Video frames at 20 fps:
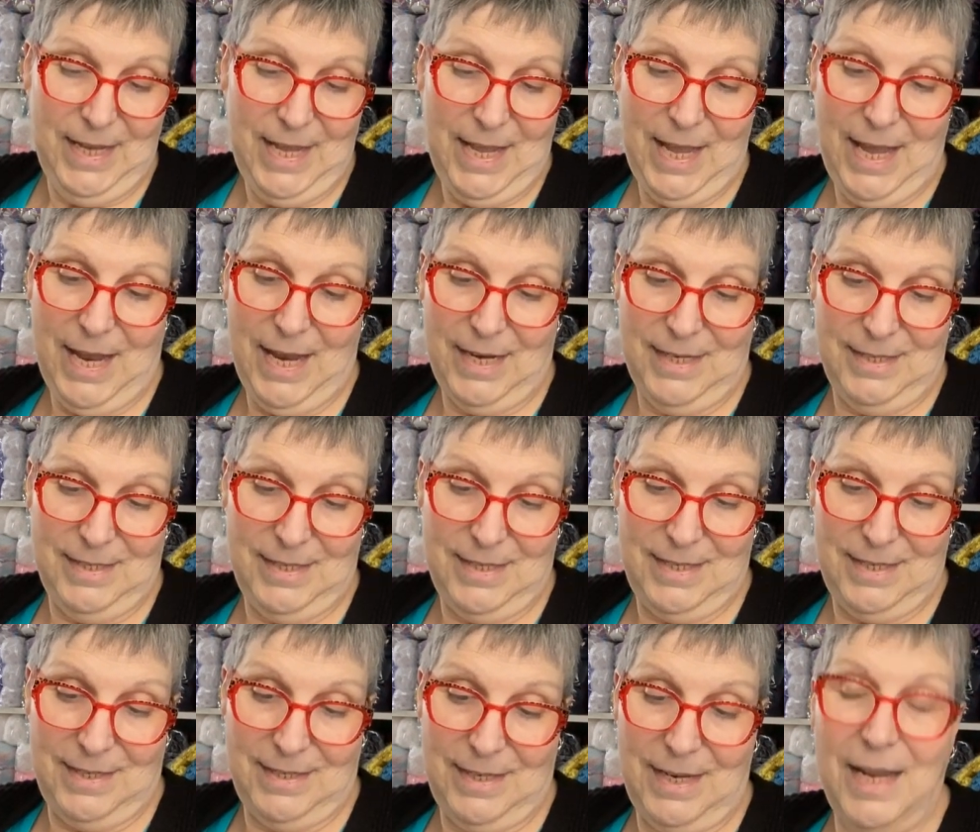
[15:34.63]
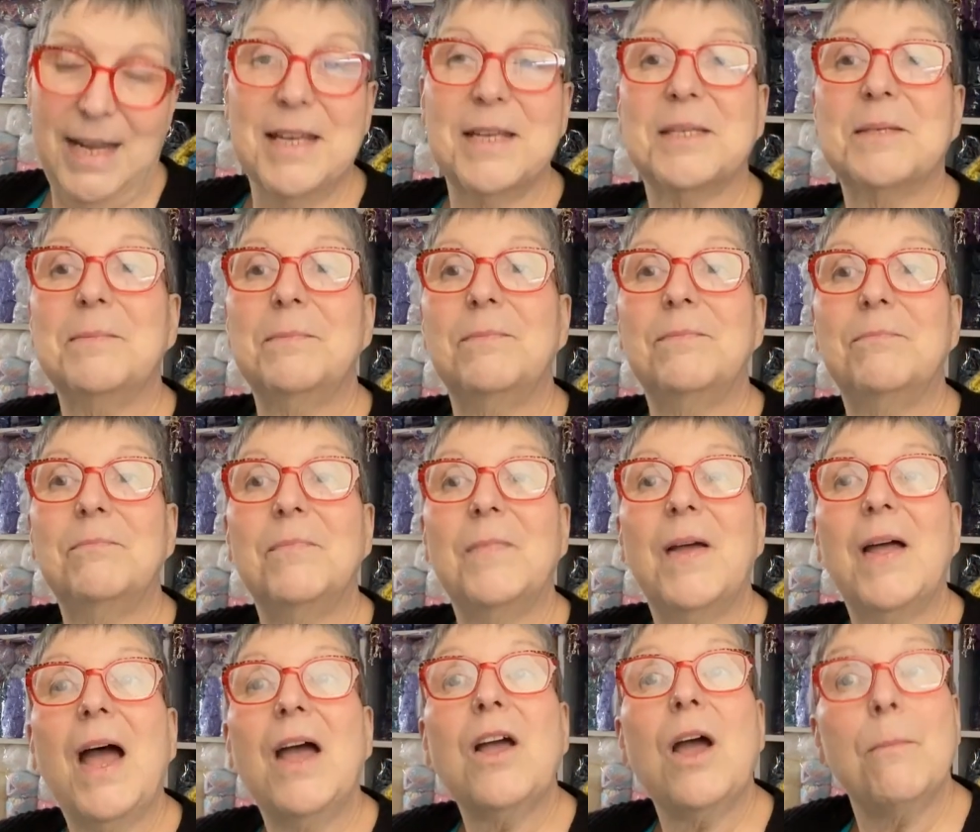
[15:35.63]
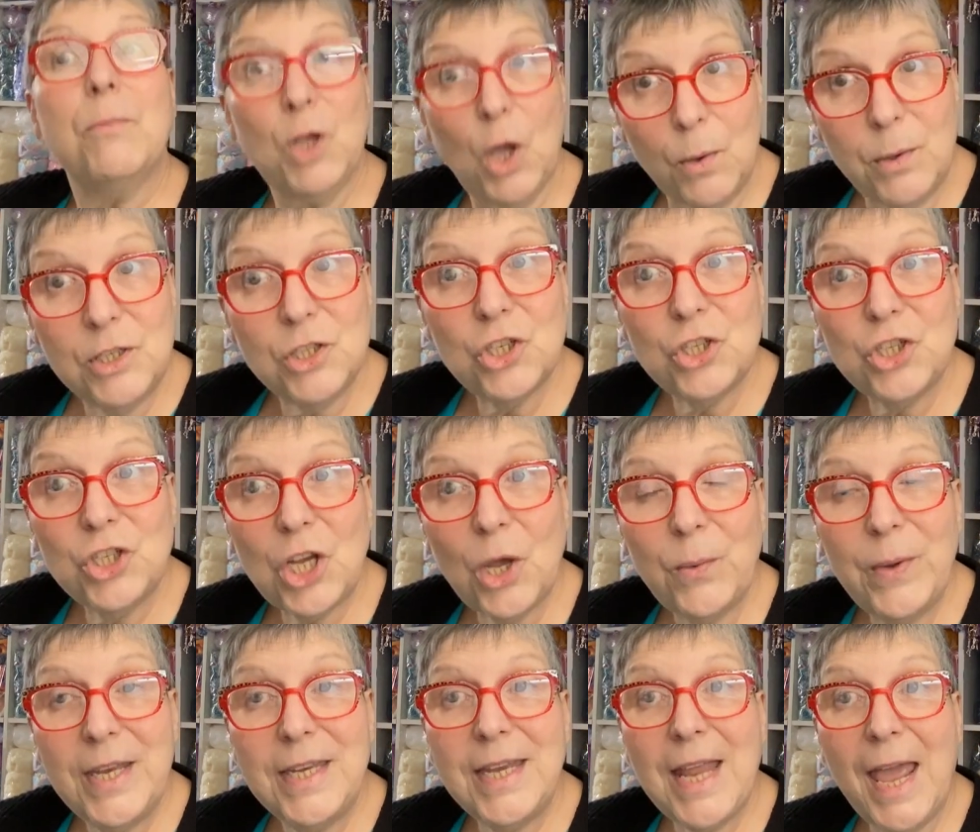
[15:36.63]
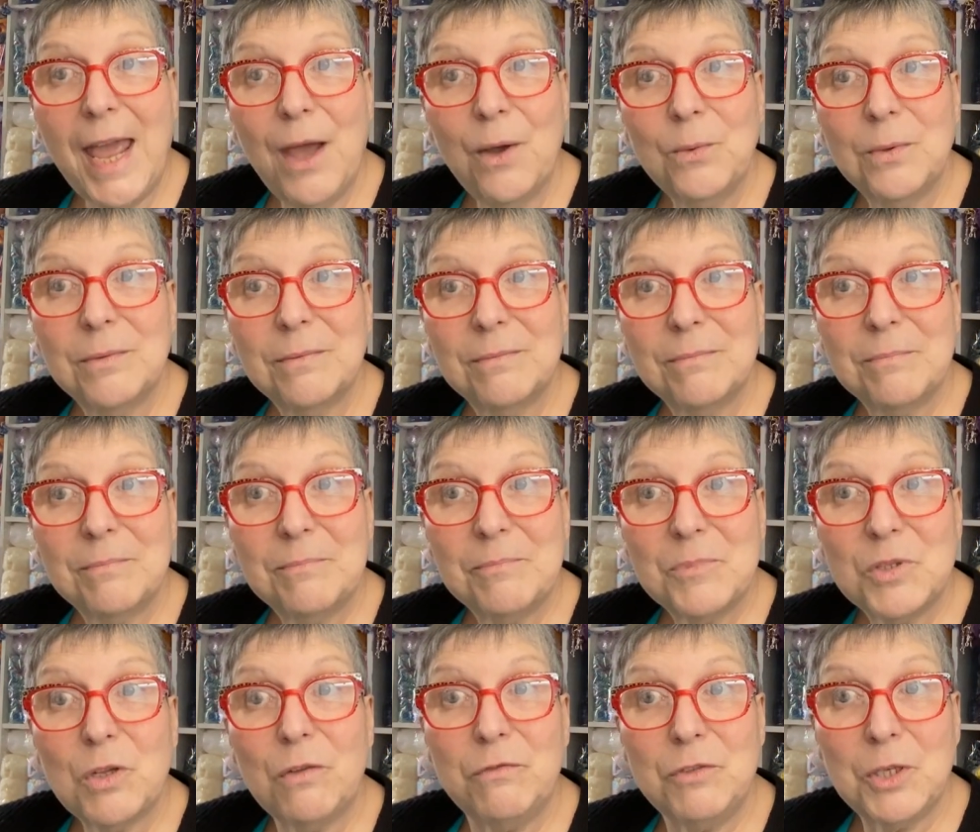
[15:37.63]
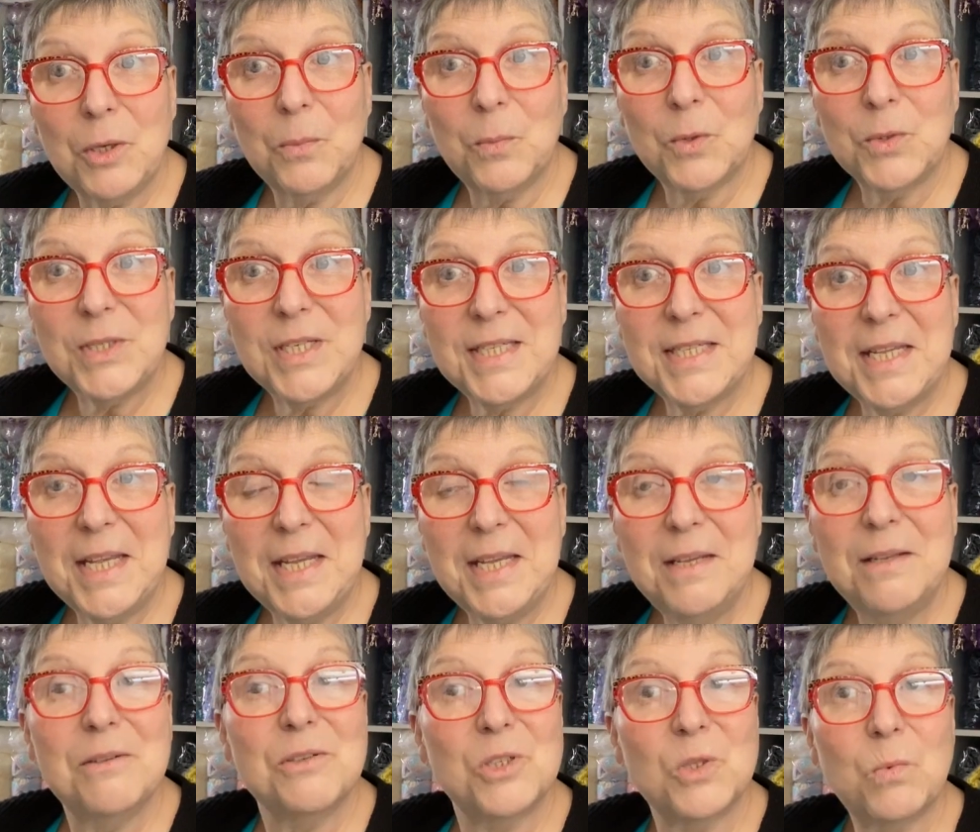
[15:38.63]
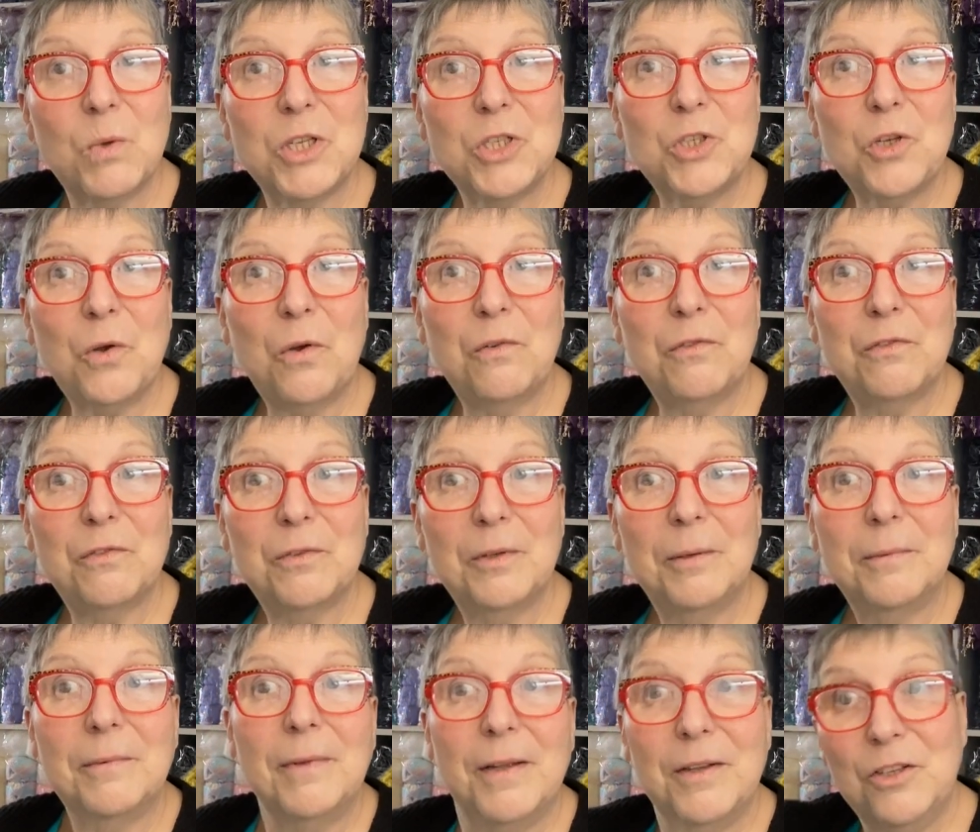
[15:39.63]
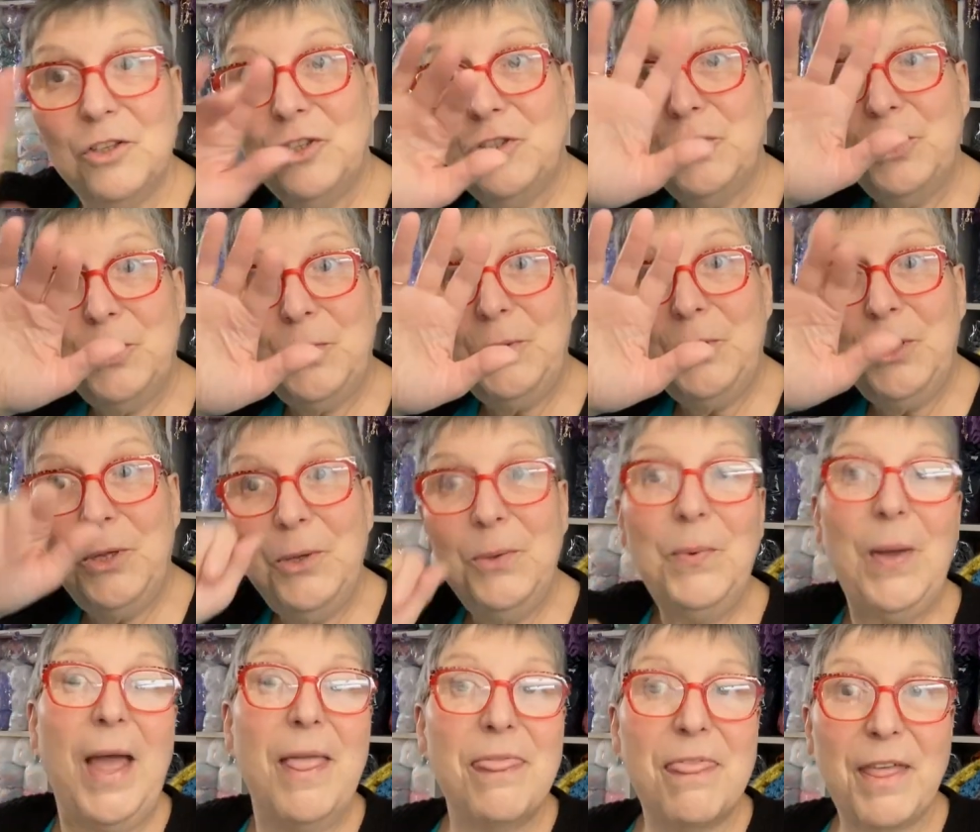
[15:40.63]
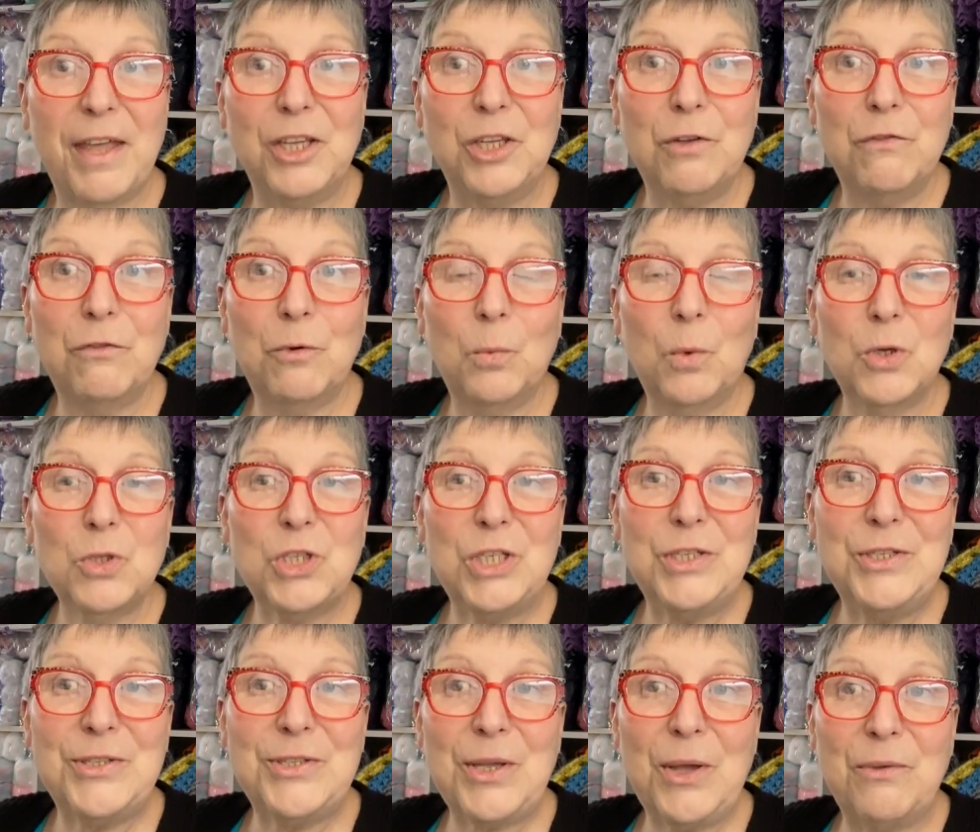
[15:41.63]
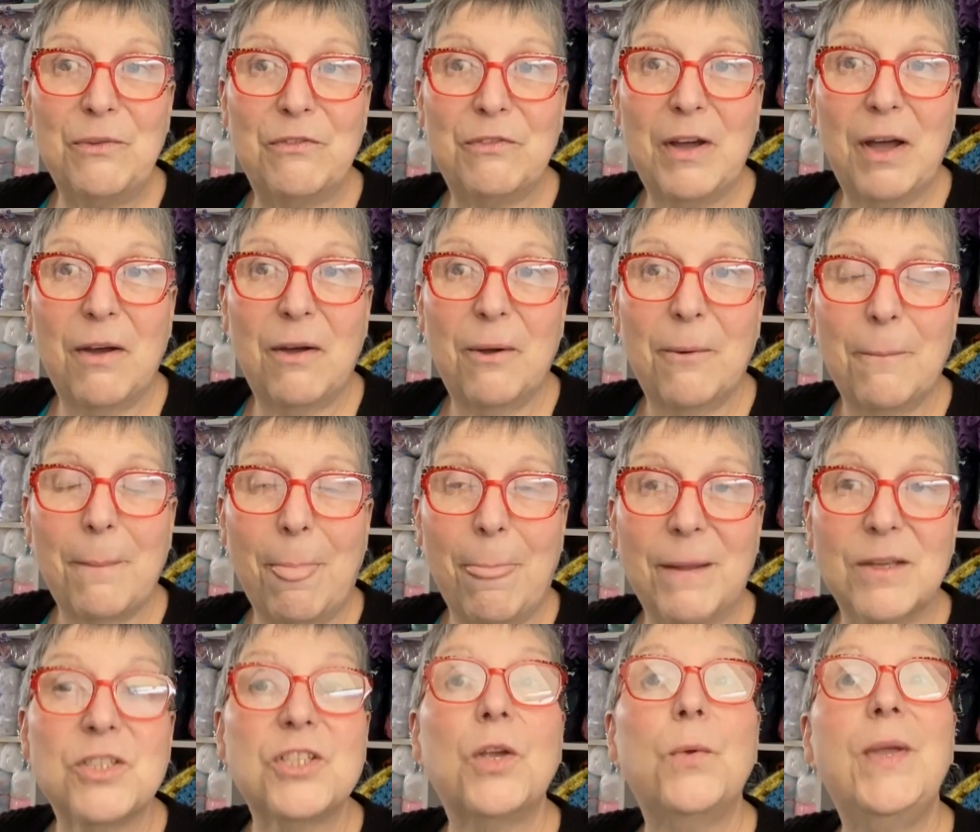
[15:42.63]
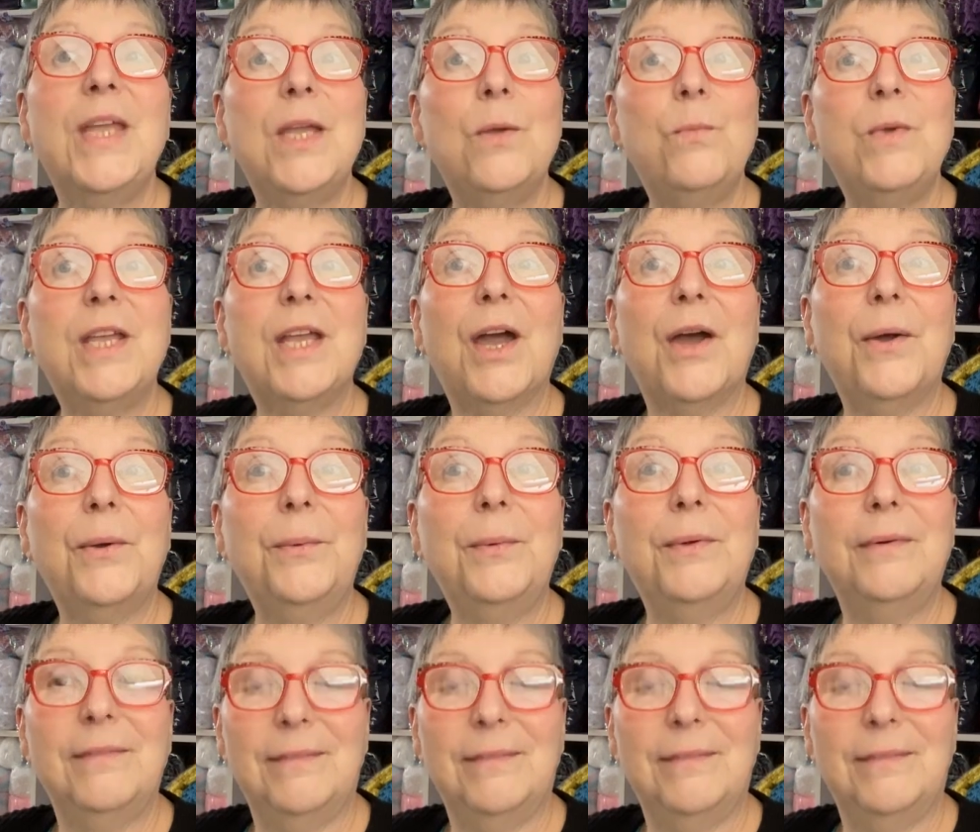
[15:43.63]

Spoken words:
And here's, I'm going to show it now. So if you don't want to see, switch off. Toodaloo, and thank you for watching so far. So here we go.